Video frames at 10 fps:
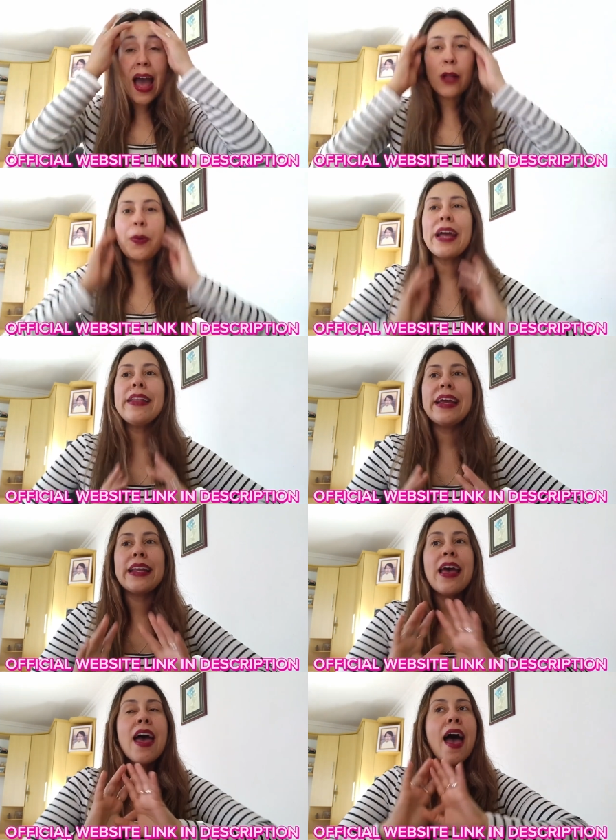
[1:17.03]

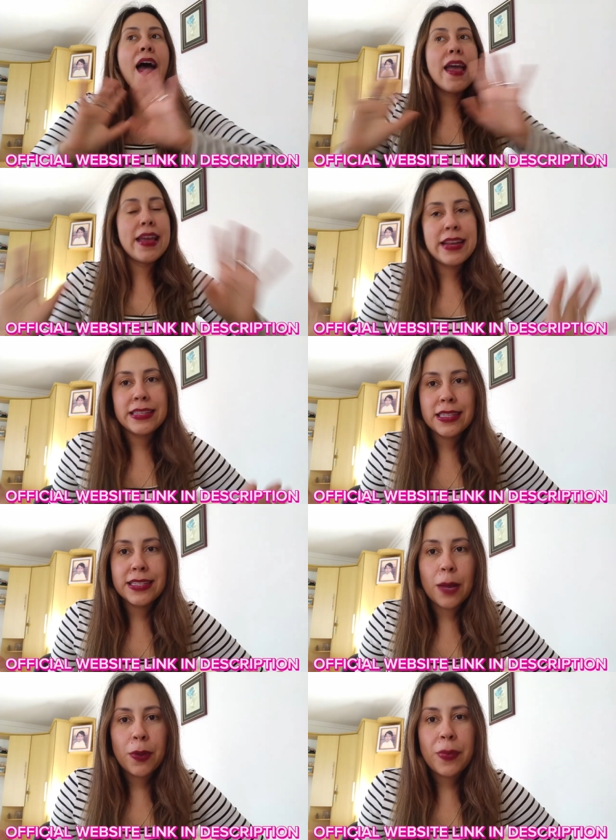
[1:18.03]
Alpilean it is a
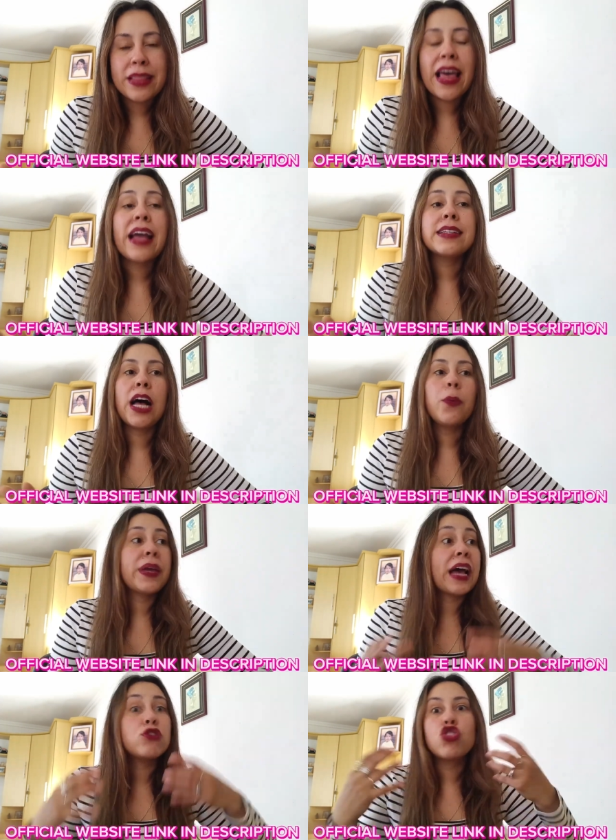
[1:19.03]
supplement that is
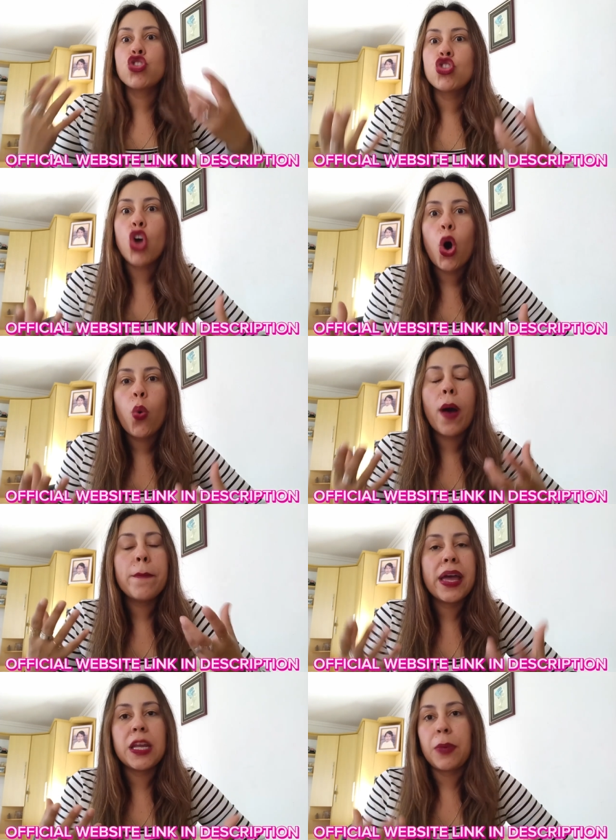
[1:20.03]
helping out
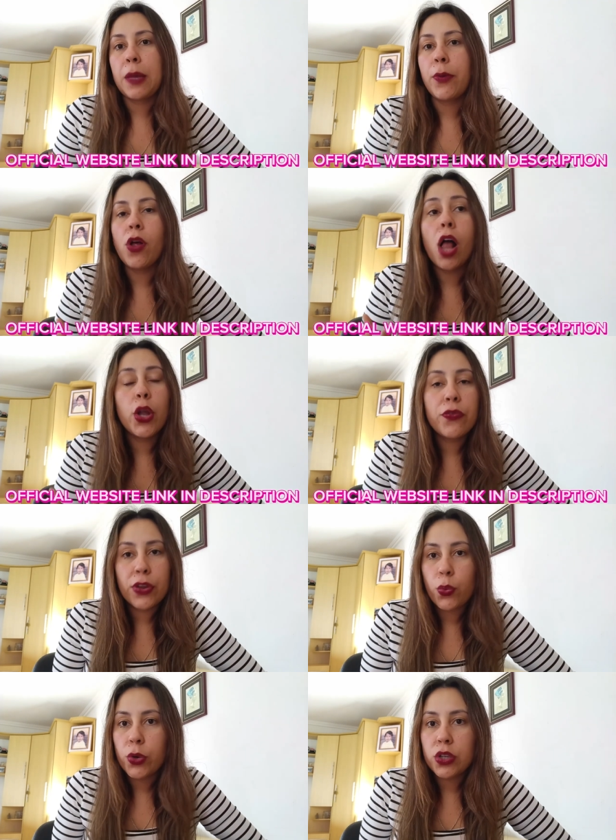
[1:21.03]
so many people all
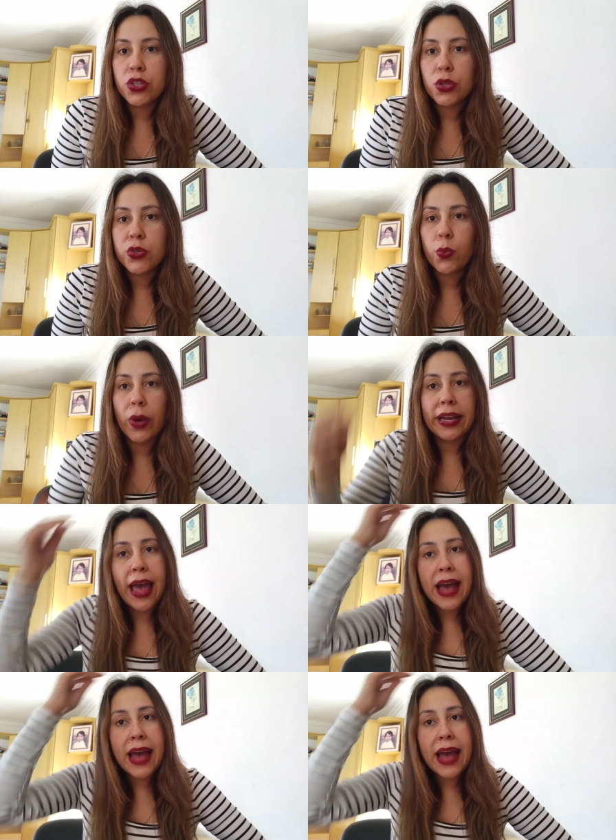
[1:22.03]
over the world to lose weight.